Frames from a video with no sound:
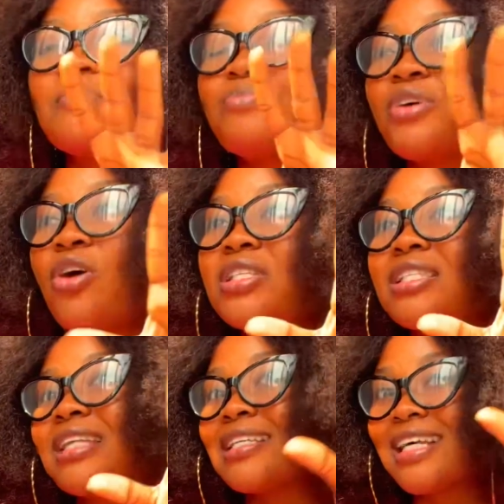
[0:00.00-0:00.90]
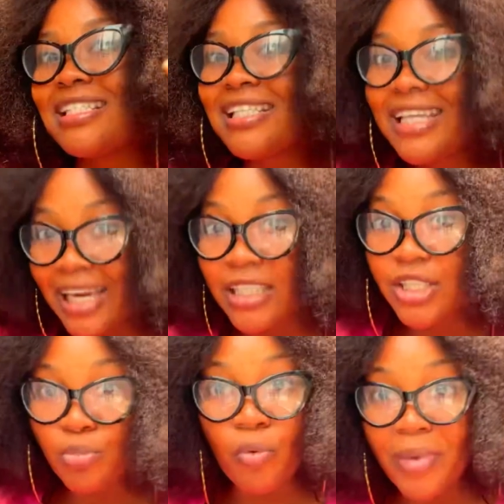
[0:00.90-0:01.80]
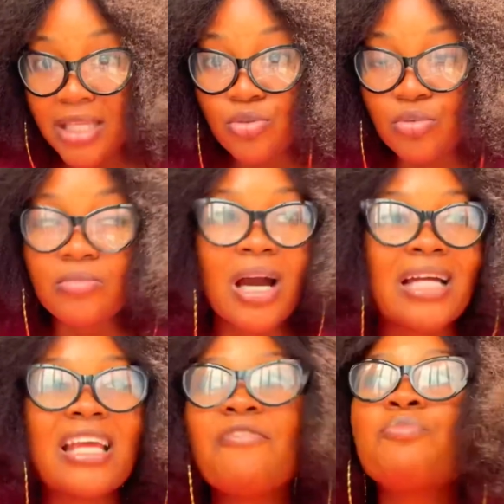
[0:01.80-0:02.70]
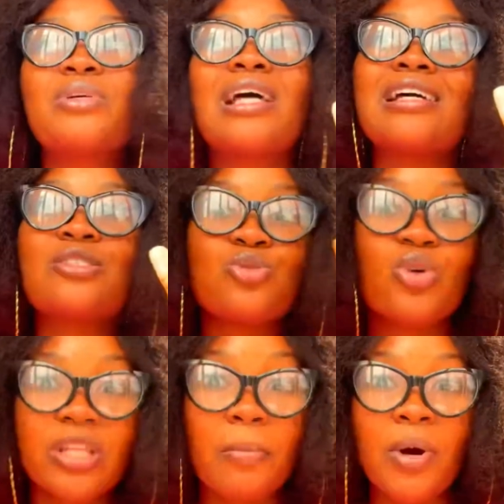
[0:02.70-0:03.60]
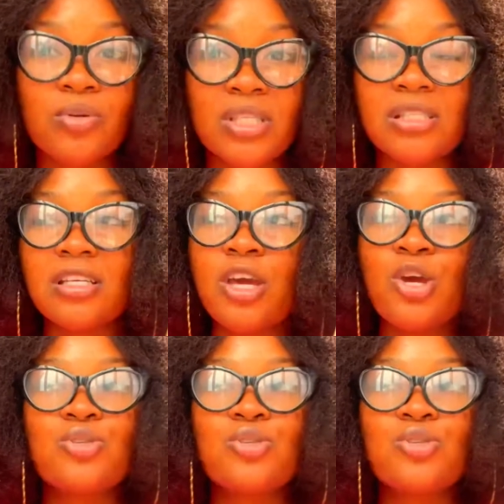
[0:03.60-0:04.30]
because it has actually gained momentum and everybody has known about it,